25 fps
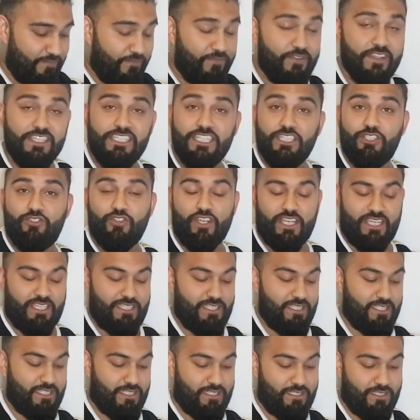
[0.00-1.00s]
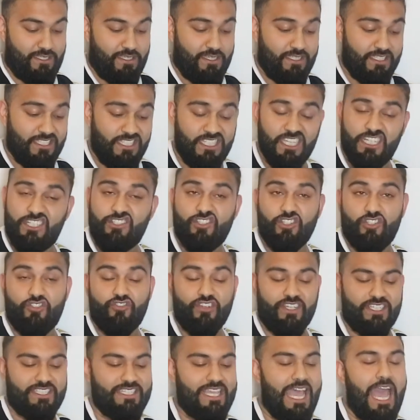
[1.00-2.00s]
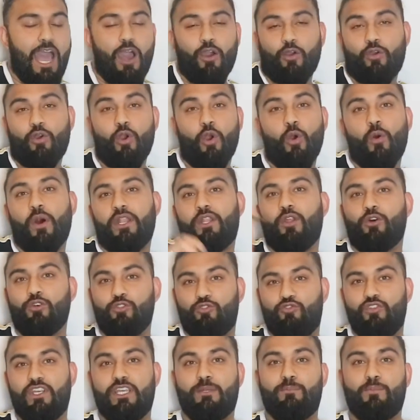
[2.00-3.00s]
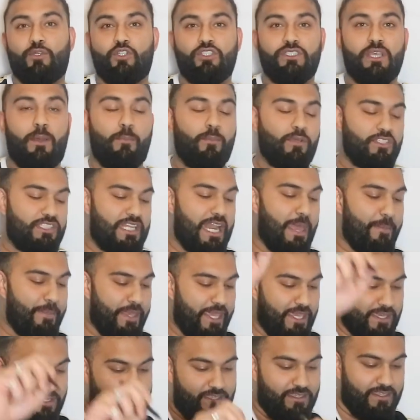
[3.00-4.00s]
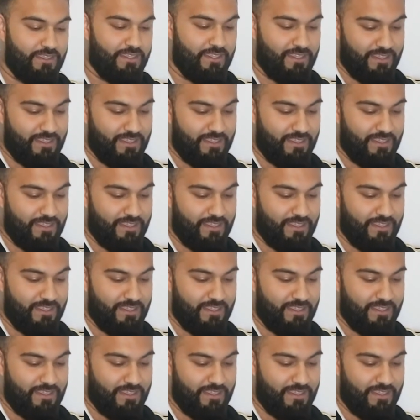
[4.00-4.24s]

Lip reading: Fizzy drinks, citrus drinks, alcohol I don't drink because I'm Muslimic.